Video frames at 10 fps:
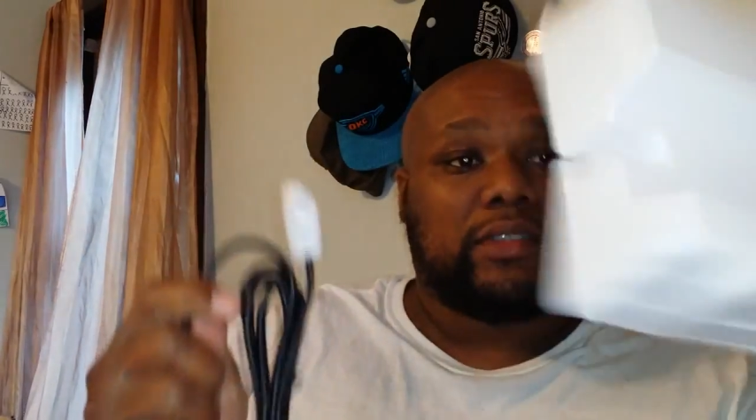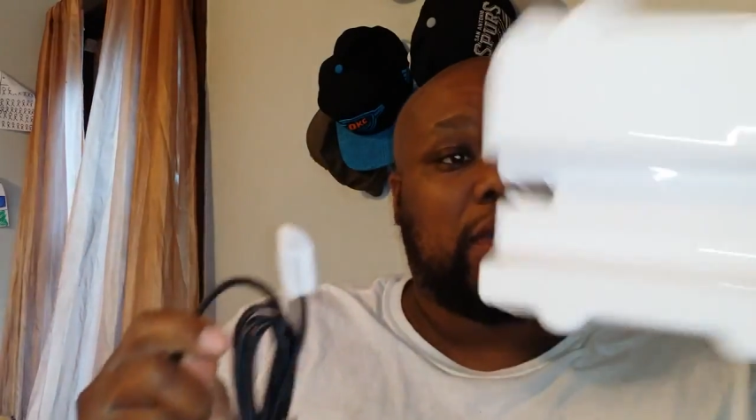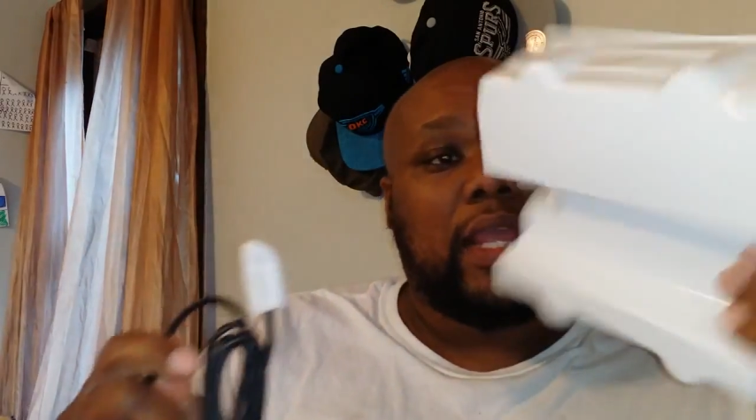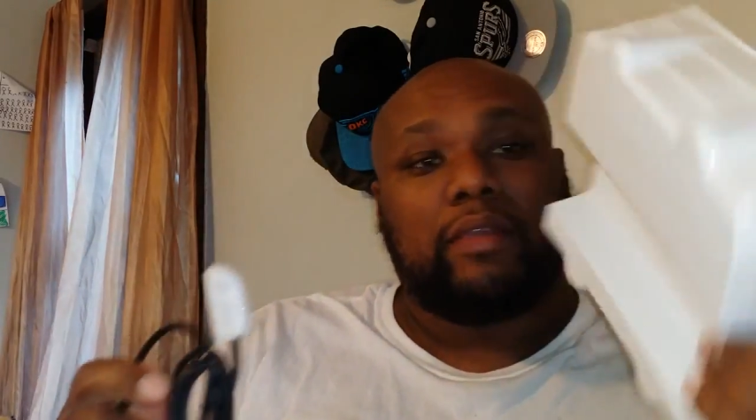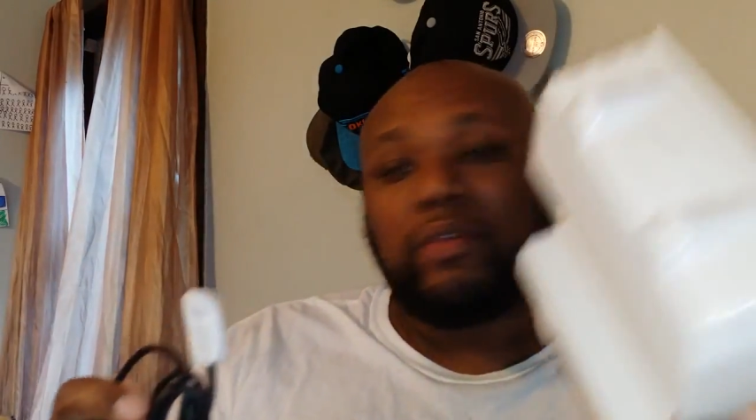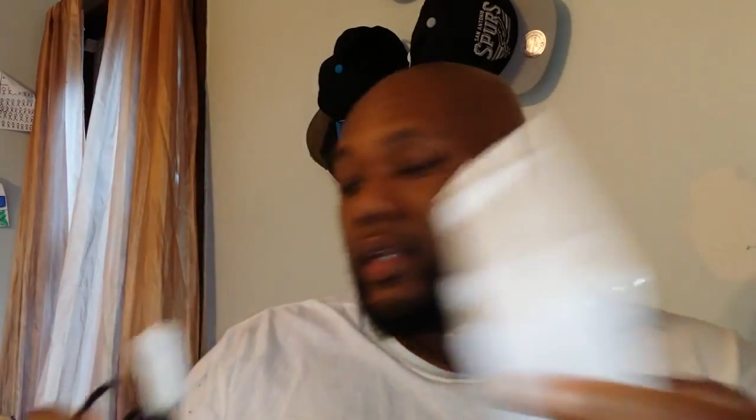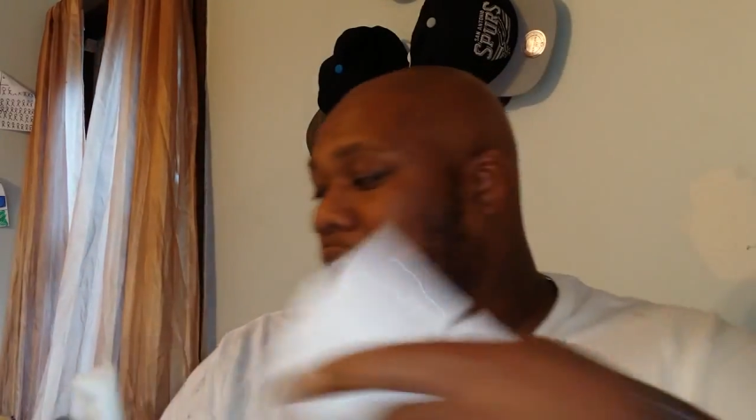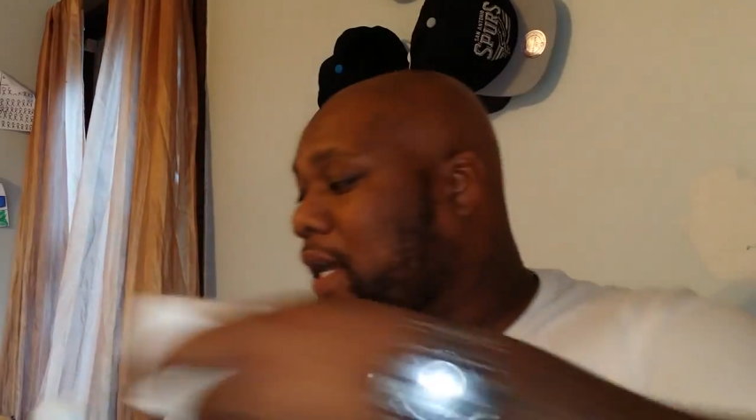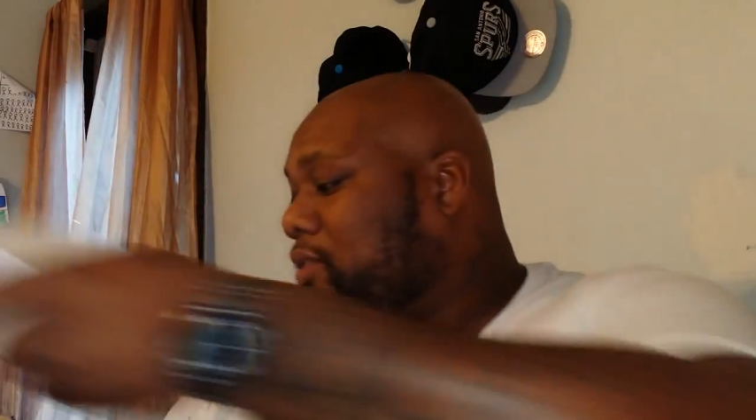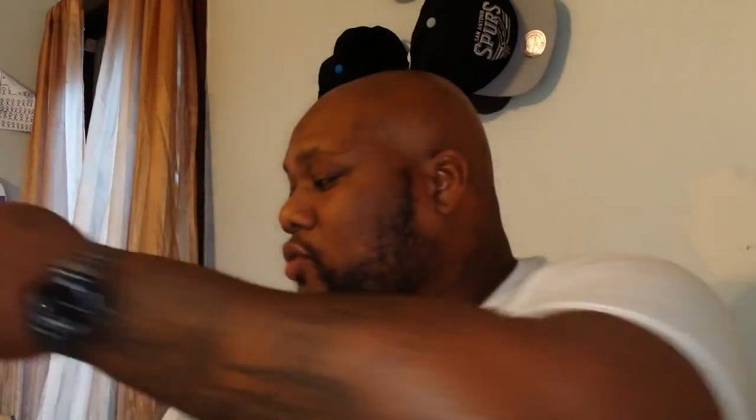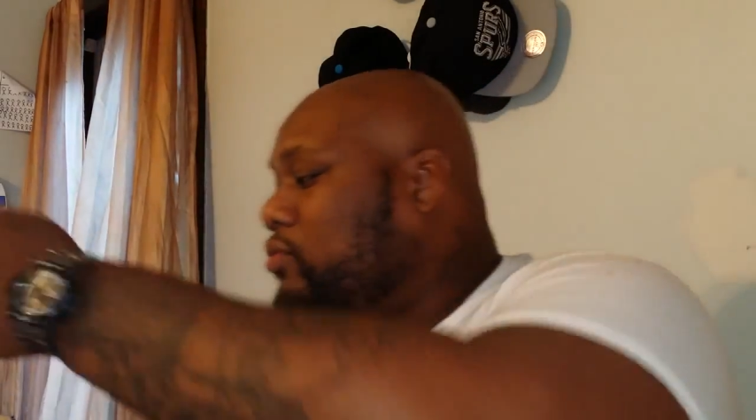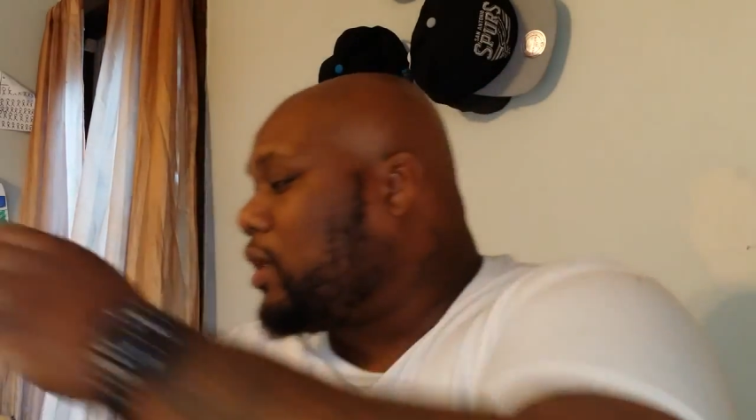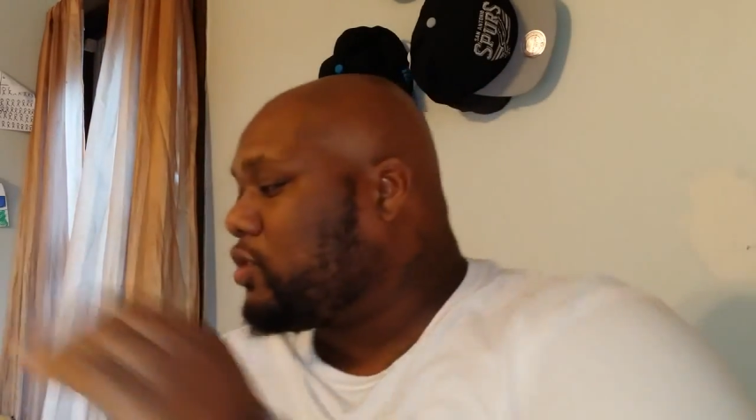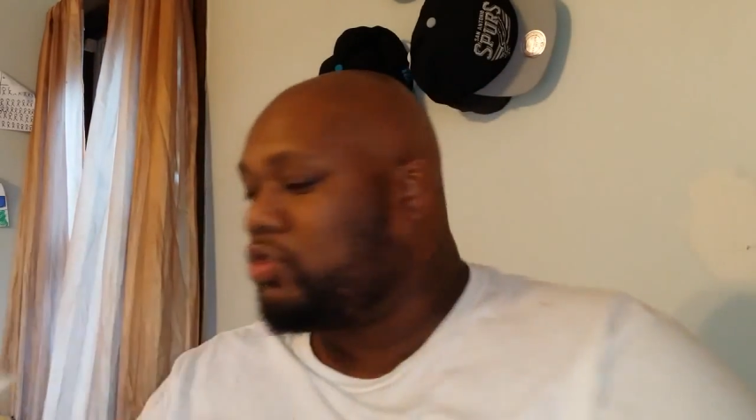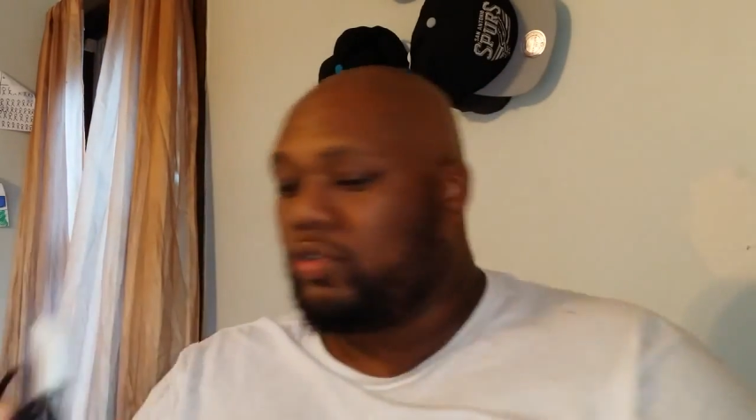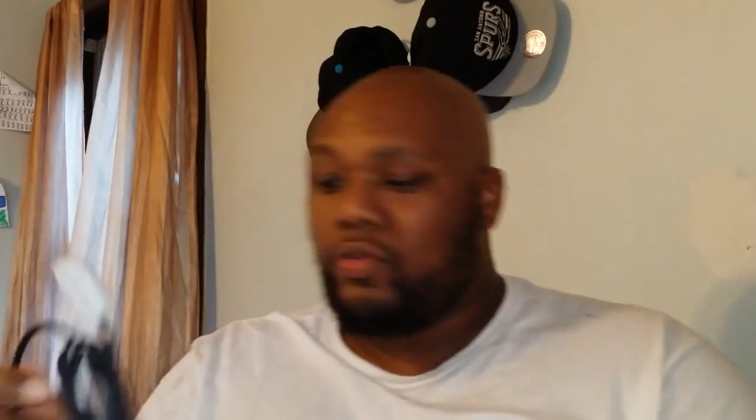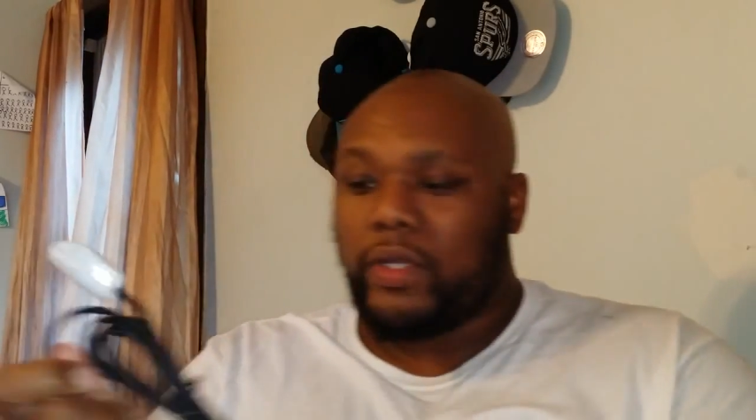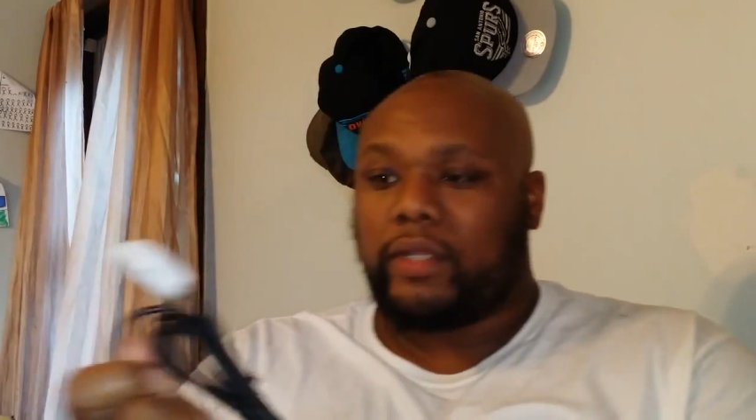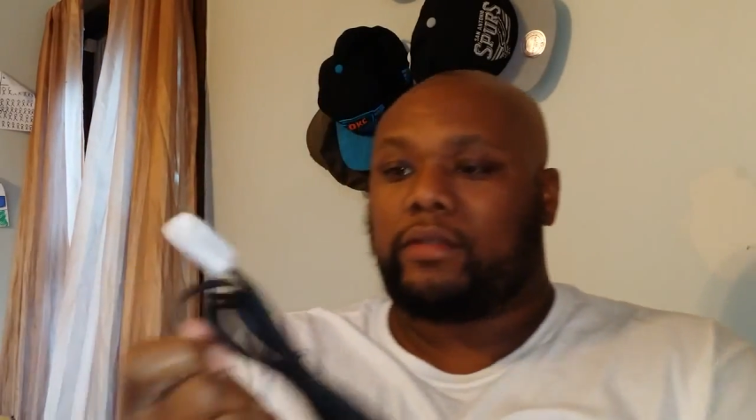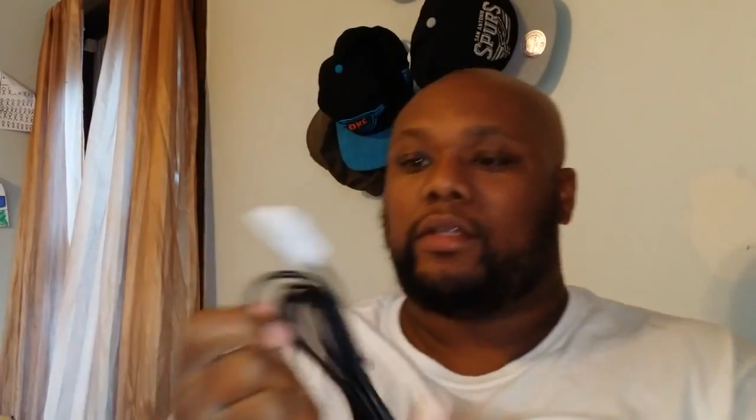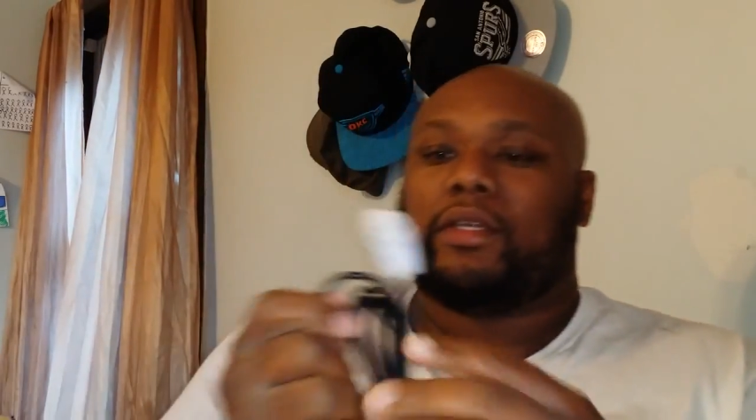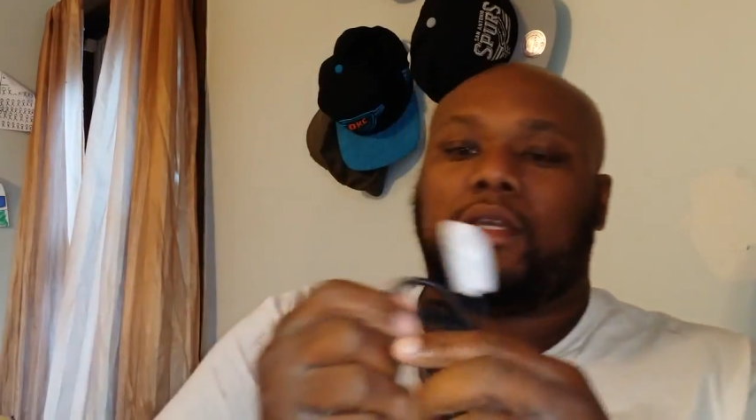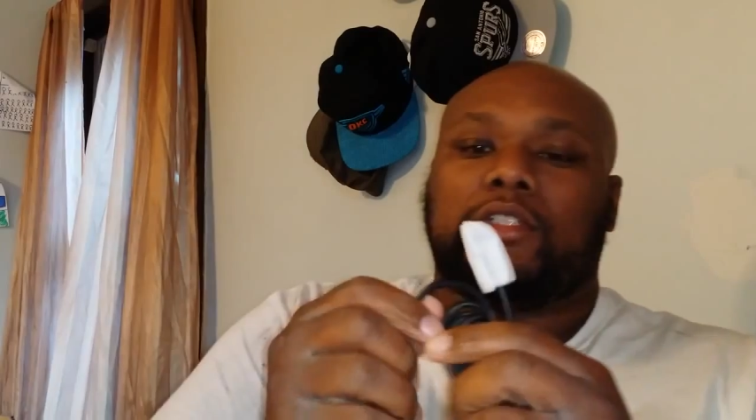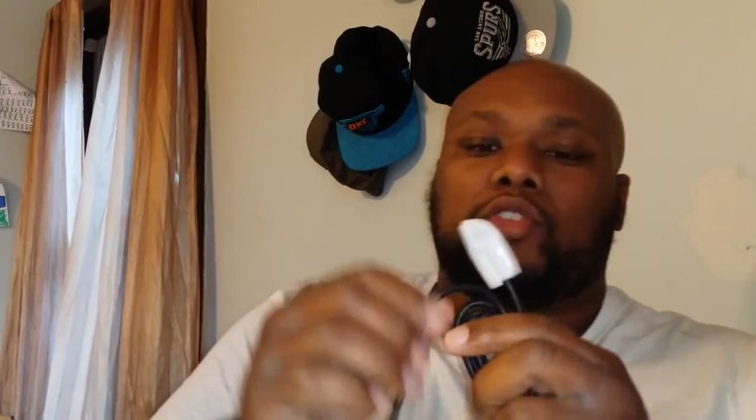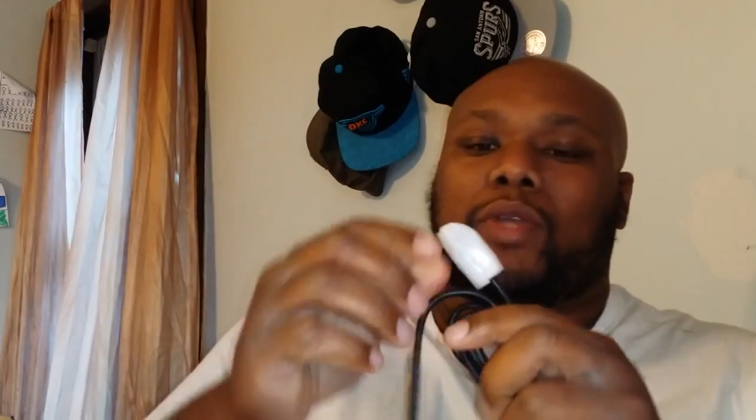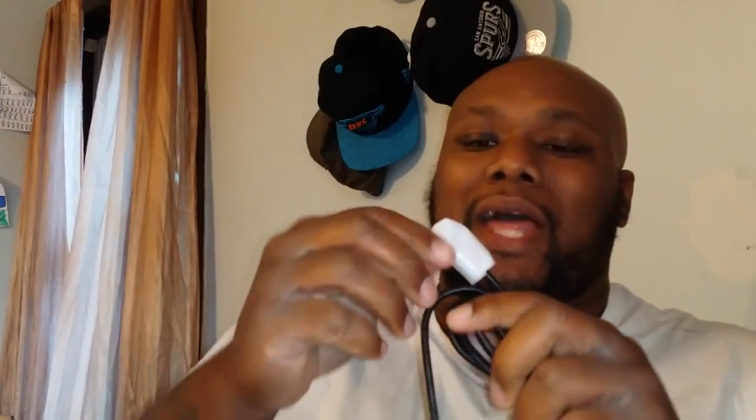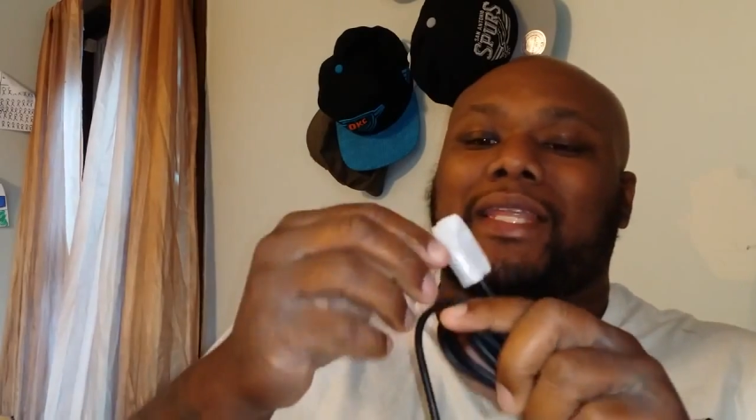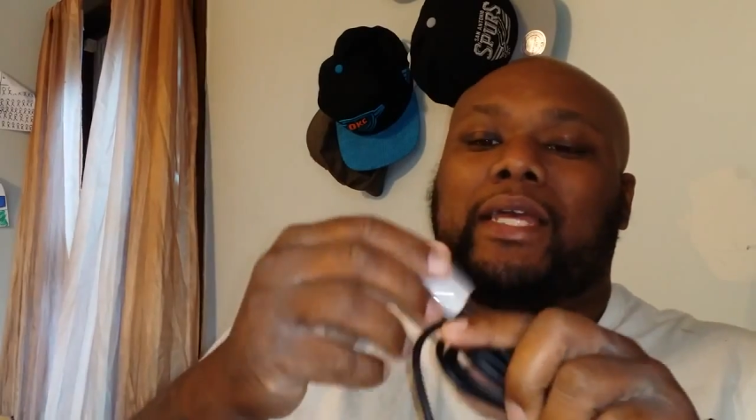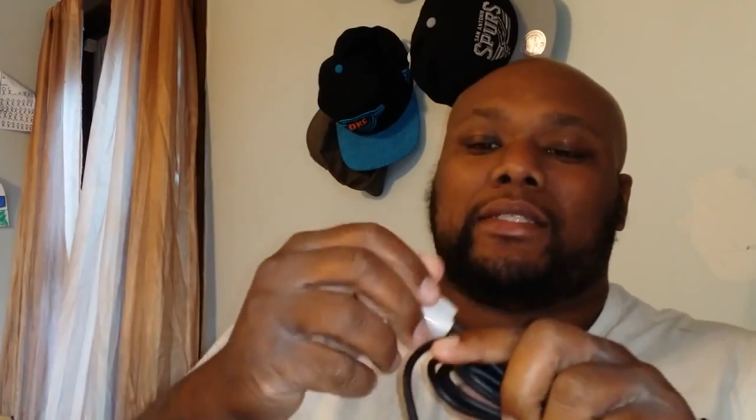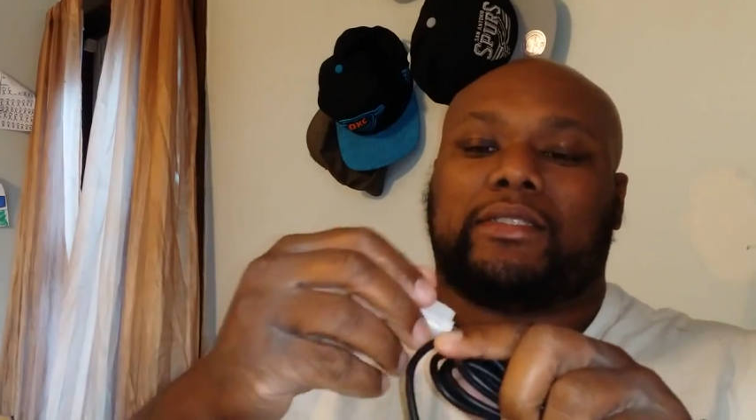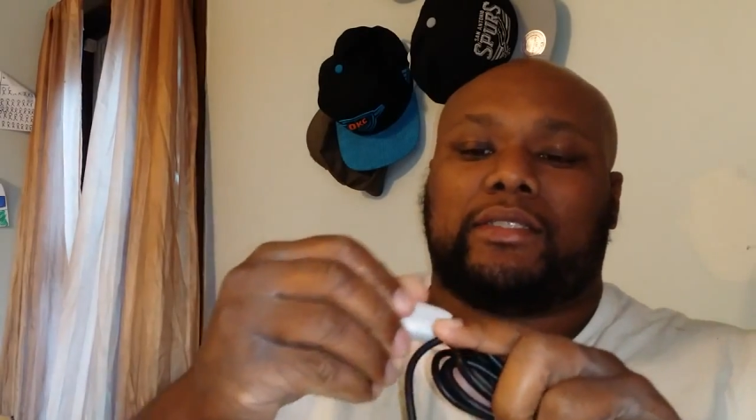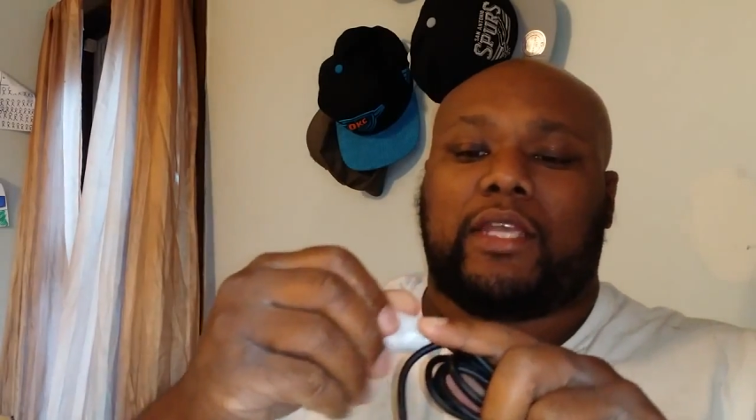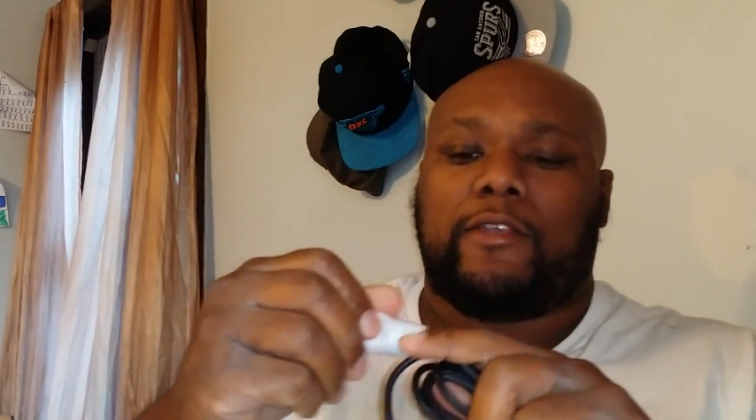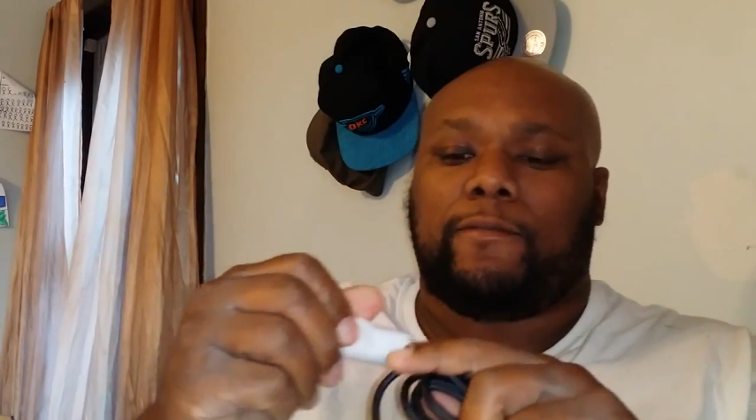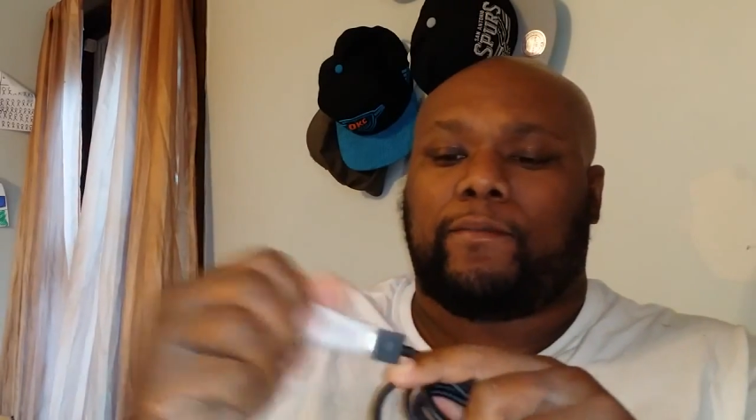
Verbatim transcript: ain't really got too much to it what I like to see.